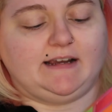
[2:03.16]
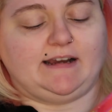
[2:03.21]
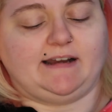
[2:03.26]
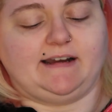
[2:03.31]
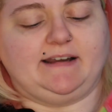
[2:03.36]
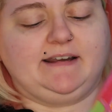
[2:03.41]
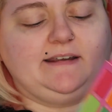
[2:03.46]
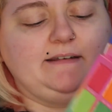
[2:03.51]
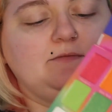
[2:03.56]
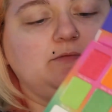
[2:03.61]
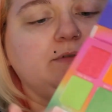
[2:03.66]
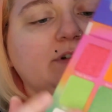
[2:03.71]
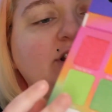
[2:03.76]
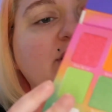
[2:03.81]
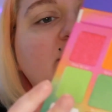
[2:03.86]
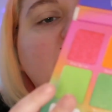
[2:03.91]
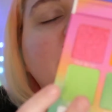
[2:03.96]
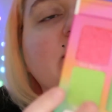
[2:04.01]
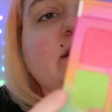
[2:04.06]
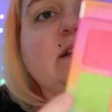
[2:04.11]
Dye,
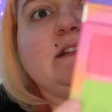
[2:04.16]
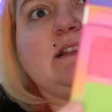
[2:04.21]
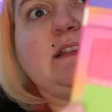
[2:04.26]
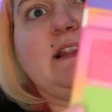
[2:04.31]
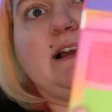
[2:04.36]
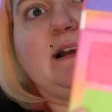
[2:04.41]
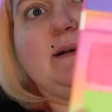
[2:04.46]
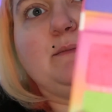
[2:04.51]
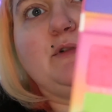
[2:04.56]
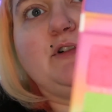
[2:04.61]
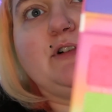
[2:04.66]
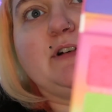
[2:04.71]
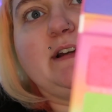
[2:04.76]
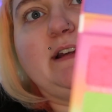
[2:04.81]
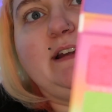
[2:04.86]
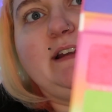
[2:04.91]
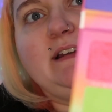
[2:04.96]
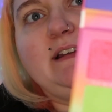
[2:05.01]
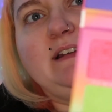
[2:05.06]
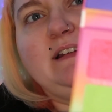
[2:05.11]
which is this lime
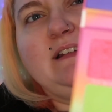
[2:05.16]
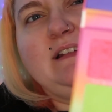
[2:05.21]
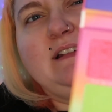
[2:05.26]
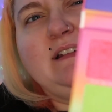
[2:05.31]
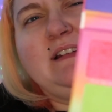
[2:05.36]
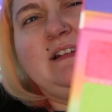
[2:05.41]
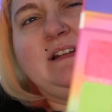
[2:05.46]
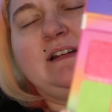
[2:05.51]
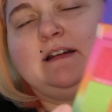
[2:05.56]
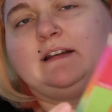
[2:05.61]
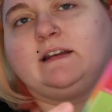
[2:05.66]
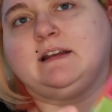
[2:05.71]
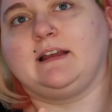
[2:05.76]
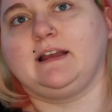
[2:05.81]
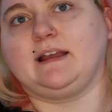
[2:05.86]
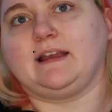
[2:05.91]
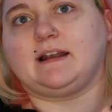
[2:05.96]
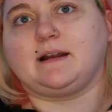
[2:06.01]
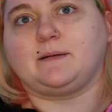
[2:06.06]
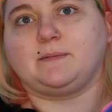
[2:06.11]
green,
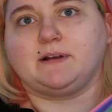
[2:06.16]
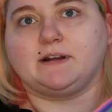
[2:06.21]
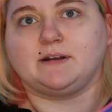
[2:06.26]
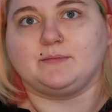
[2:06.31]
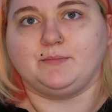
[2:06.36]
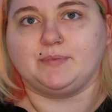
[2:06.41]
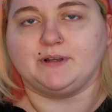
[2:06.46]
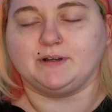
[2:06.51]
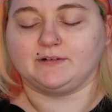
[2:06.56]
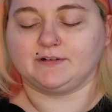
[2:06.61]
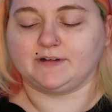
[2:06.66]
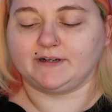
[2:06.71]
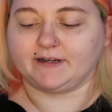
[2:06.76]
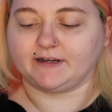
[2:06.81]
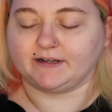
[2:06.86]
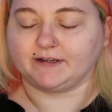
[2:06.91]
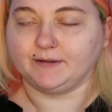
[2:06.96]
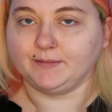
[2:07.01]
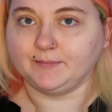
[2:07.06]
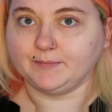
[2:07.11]
and I'm going to build it
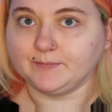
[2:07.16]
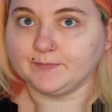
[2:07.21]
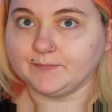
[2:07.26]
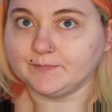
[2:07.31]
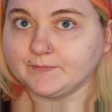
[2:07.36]
up.